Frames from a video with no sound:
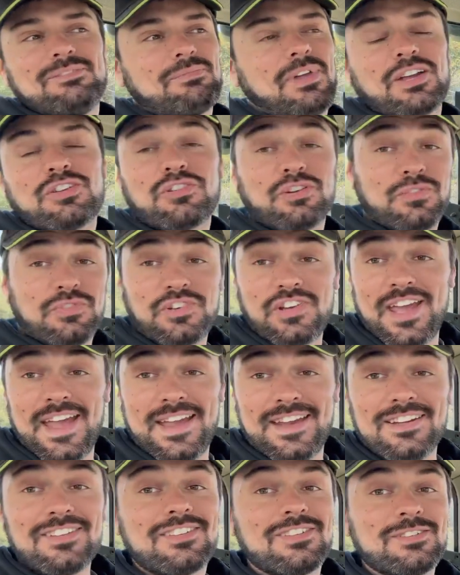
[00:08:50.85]
I should have
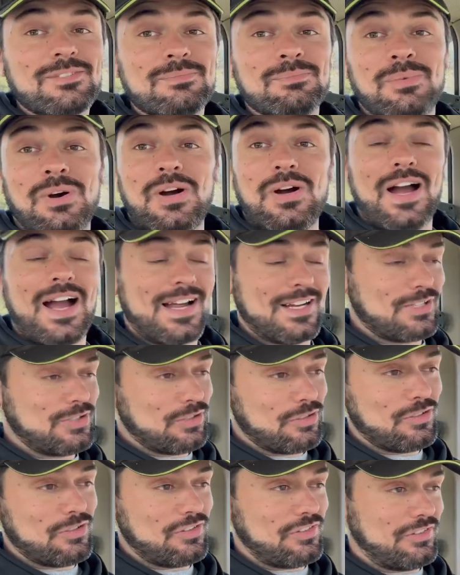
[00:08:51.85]
checked, but I
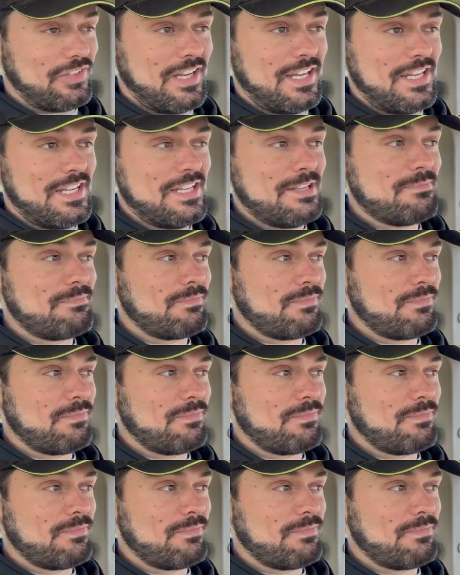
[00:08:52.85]
couldn't see.